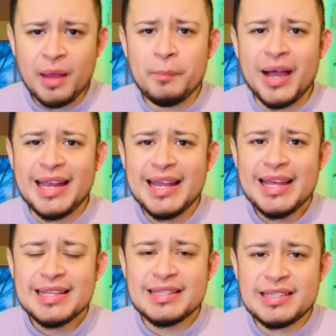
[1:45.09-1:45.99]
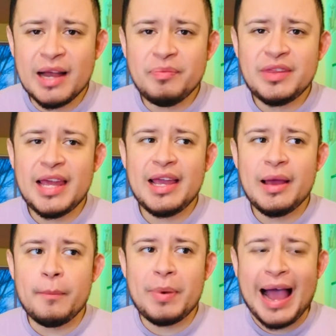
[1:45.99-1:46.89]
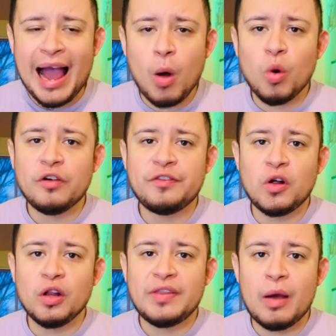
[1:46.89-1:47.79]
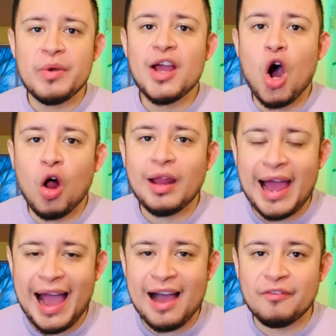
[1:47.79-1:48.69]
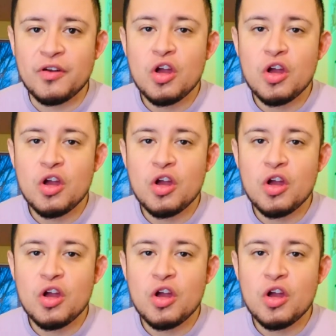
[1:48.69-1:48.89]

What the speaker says: But something powerful that we all have